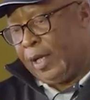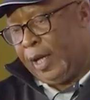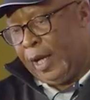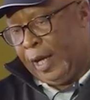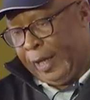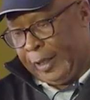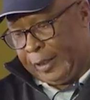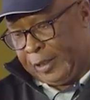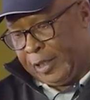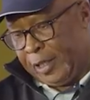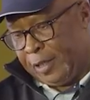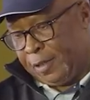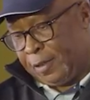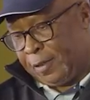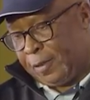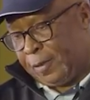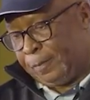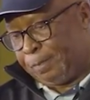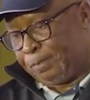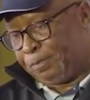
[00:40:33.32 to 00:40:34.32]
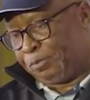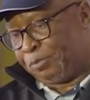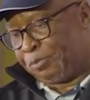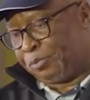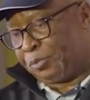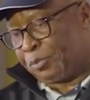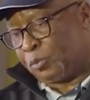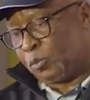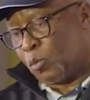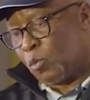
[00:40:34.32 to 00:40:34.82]
elections.
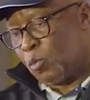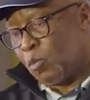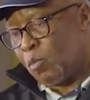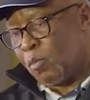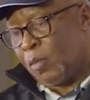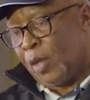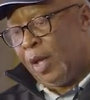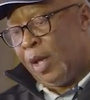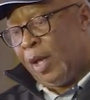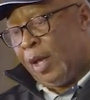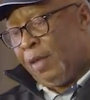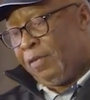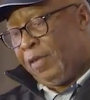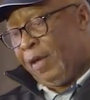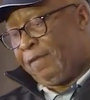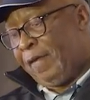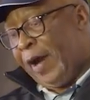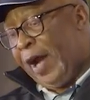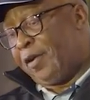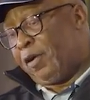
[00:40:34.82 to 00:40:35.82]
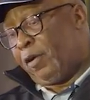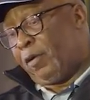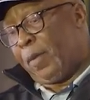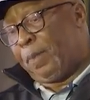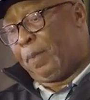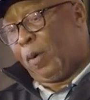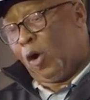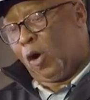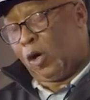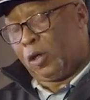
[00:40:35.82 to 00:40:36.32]
The final
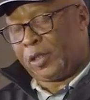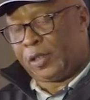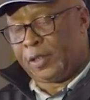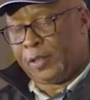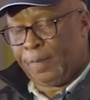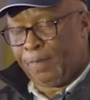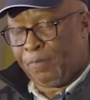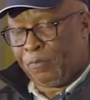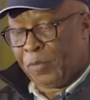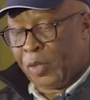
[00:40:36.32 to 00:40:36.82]
report